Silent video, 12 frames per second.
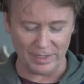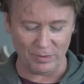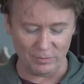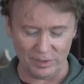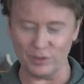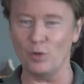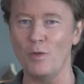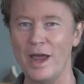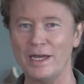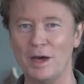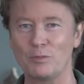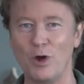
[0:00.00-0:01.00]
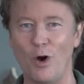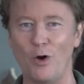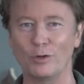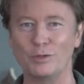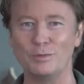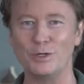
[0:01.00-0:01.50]
it was a wake-up
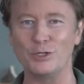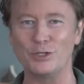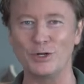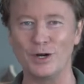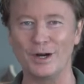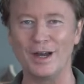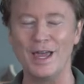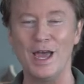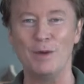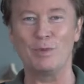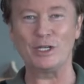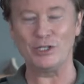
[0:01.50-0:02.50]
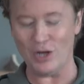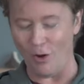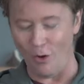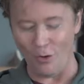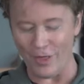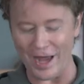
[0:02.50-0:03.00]
call, to be sure. But
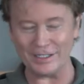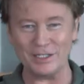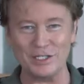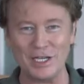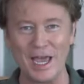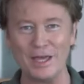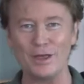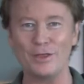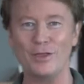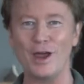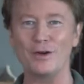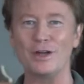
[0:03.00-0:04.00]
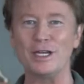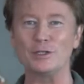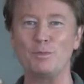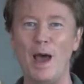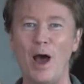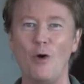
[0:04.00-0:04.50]
all that to say that there
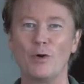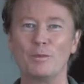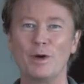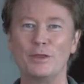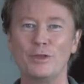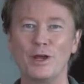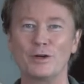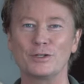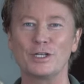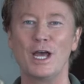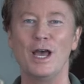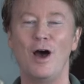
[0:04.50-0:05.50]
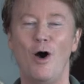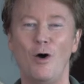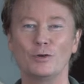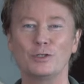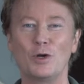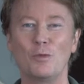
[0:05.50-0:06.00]
is power, but there's
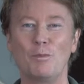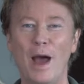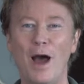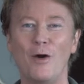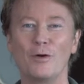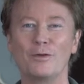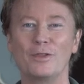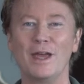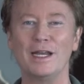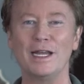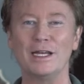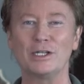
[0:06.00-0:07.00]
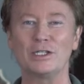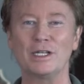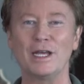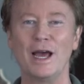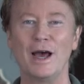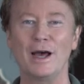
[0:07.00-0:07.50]
also power that
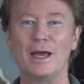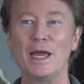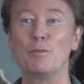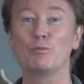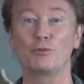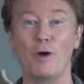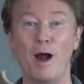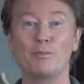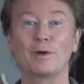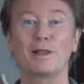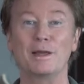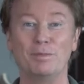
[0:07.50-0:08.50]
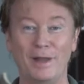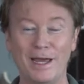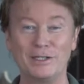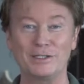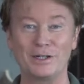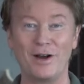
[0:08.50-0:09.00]
is improperly
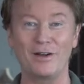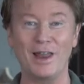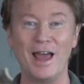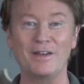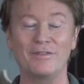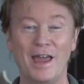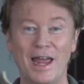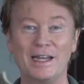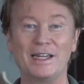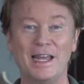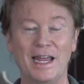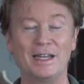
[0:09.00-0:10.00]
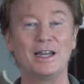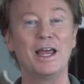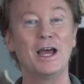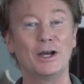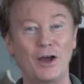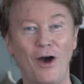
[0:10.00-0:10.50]
placed in our life and can
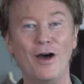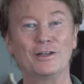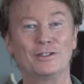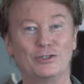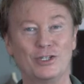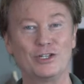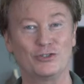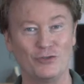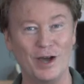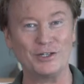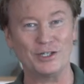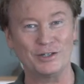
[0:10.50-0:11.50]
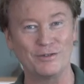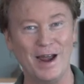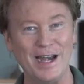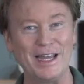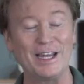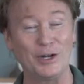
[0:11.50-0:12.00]
cause destruction,
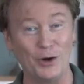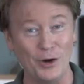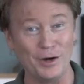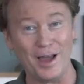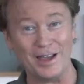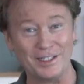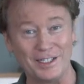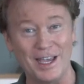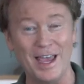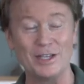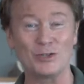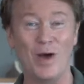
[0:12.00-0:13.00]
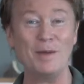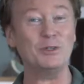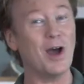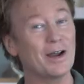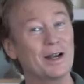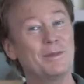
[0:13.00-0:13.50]
right? It can hurt us. So I'm
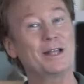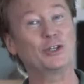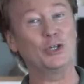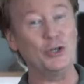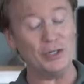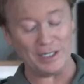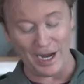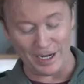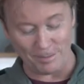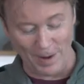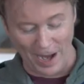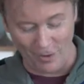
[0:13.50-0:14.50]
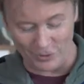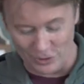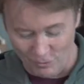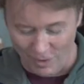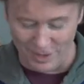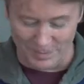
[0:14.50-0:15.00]
talking about the good kind of power.
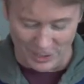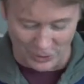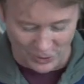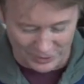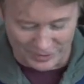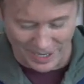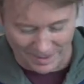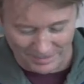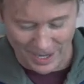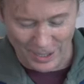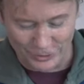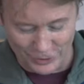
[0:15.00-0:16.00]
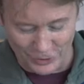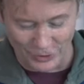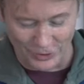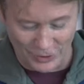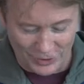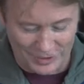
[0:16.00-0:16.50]
You want to be hooked up to
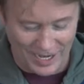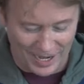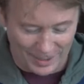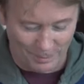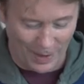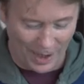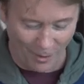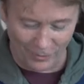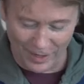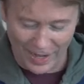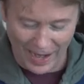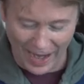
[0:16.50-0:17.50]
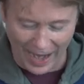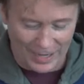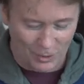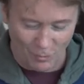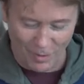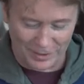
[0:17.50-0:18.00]
the good kind of power. I
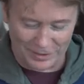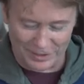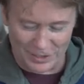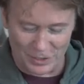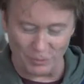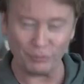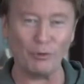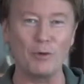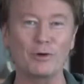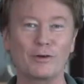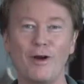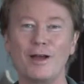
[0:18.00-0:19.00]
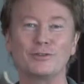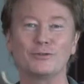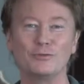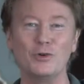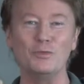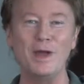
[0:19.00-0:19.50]
don't want to see you thrown across the
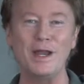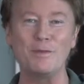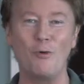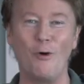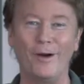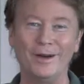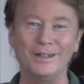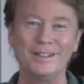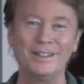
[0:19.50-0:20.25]
room anymore.